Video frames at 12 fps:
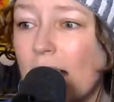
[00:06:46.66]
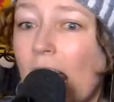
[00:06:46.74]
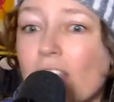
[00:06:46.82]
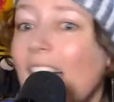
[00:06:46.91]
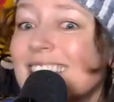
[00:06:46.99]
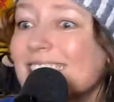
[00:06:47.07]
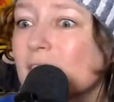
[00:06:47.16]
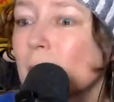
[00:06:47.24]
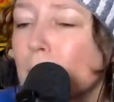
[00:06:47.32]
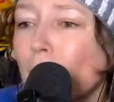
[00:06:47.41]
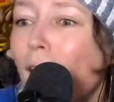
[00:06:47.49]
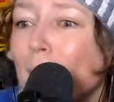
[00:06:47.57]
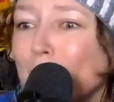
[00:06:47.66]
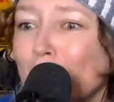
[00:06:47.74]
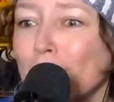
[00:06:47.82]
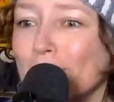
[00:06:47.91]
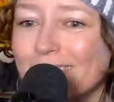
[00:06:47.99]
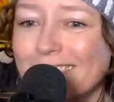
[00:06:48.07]
That's the
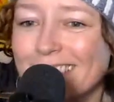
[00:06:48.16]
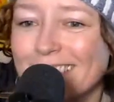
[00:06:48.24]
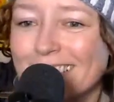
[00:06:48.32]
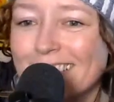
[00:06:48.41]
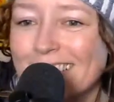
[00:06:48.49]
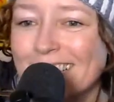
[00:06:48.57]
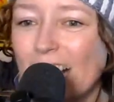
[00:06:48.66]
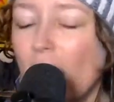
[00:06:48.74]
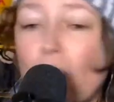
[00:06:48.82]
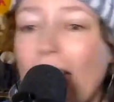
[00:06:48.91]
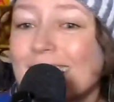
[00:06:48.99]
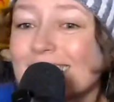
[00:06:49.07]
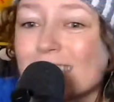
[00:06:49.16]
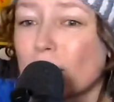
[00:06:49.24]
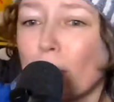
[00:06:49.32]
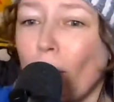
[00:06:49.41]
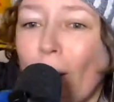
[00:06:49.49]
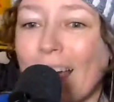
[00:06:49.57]
problem. That's the
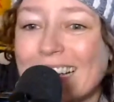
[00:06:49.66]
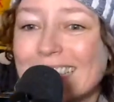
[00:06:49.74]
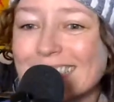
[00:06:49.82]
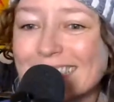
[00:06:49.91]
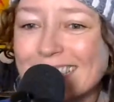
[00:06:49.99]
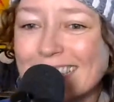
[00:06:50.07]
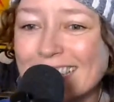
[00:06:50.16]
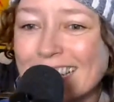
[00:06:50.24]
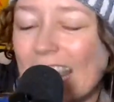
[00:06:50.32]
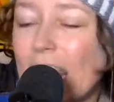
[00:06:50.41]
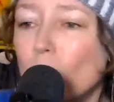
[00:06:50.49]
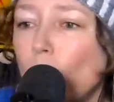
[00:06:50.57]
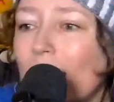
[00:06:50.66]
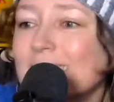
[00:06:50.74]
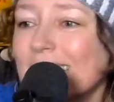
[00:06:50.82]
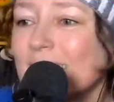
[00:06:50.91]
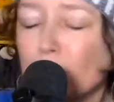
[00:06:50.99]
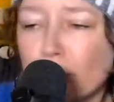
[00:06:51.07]
point. He
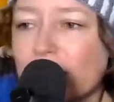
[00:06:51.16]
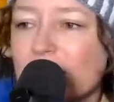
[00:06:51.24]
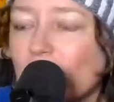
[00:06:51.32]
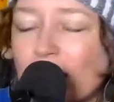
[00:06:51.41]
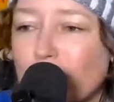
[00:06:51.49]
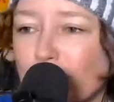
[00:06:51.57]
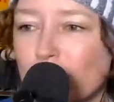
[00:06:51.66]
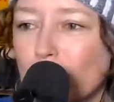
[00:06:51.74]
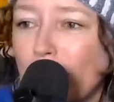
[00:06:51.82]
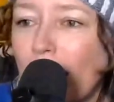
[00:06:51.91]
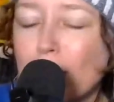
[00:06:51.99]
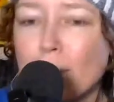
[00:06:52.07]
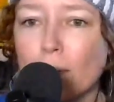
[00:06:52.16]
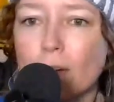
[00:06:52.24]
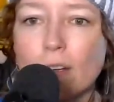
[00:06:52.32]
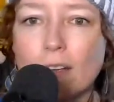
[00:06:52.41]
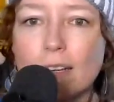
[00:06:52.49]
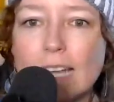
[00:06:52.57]
wasn't preaching from the
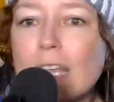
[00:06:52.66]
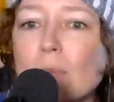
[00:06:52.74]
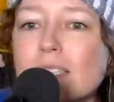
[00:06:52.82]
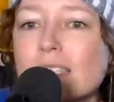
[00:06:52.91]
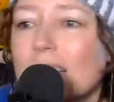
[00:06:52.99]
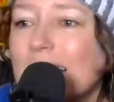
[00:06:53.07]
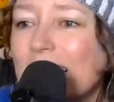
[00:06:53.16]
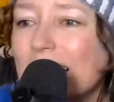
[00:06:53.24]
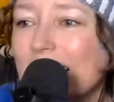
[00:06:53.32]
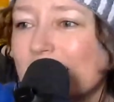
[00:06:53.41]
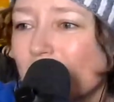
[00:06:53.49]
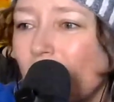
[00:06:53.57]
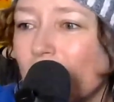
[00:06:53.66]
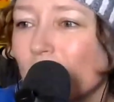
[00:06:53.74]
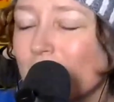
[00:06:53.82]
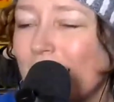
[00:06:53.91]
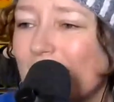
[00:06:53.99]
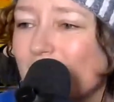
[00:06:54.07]
Bible. He was leading his
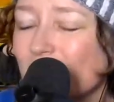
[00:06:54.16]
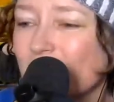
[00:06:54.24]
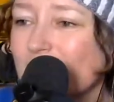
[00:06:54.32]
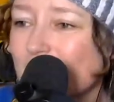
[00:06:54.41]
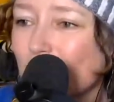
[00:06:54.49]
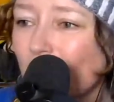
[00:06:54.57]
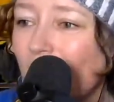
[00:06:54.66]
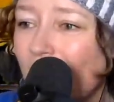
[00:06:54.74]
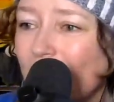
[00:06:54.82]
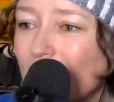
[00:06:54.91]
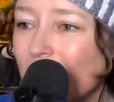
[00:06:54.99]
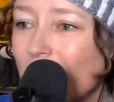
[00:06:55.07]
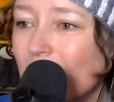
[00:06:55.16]
congregation astray.